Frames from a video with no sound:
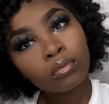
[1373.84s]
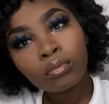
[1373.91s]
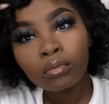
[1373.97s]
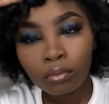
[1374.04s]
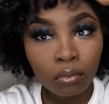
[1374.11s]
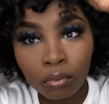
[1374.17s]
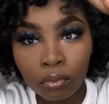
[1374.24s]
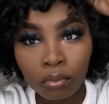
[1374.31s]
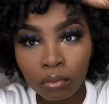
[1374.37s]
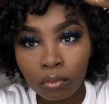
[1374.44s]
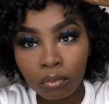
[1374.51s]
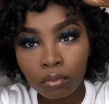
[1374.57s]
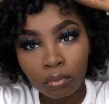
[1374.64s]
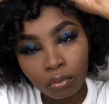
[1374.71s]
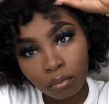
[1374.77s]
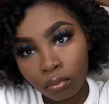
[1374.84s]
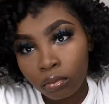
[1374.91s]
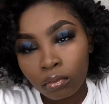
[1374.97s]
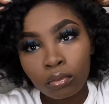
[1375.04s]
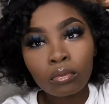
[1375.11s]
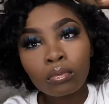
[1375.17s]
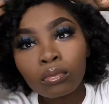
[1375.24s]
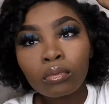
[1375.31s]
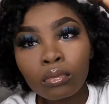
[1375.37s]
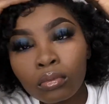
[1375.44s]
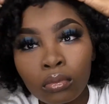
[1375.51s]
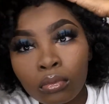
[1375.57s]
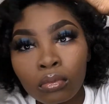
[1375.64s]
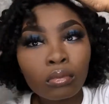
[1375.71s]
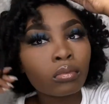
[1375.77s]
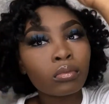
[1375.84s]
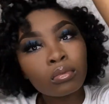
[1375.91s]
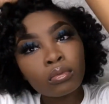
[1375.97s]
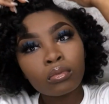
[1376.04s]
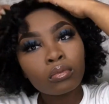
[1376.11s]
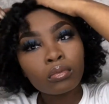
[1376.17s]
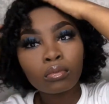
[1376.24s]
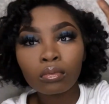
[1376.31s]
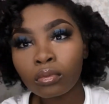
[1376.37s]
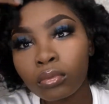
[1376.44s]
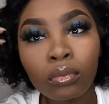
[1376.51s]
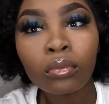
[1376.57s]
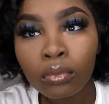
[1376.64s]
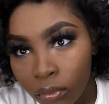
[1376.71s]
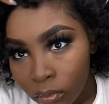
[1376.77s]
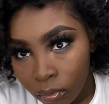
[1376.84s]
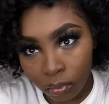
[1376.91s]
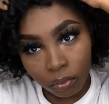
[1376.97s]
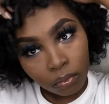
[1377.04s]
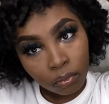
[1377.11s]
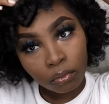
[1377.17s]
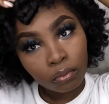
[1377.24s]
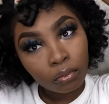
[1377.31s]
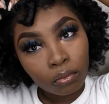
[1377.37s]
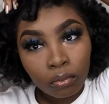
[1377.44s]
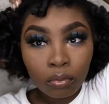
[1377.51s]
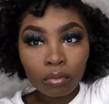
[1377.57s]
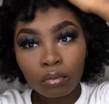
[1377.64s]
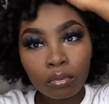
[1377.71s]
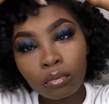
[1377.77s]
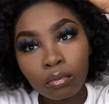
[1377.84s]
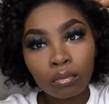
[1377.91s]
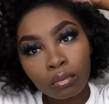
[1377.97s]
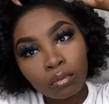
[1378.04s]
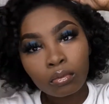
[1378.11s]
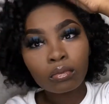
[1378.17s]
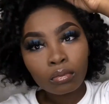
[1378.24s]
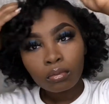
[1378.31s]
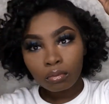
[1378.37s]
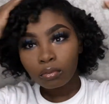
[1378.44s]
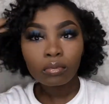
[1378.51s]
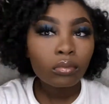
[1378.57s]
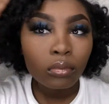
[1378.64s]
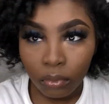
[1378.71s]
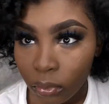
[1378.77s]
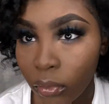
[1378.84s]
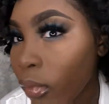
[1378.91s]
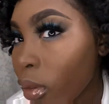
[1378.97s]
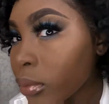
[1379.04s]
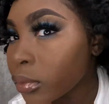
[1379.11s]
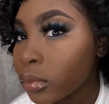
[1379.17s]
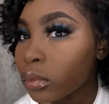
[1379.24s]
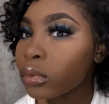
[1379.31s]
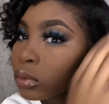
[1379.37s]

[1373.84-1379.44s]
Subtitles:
Tavia Denee. And thank you for tuning into Tavia Denee's TV for this week's video.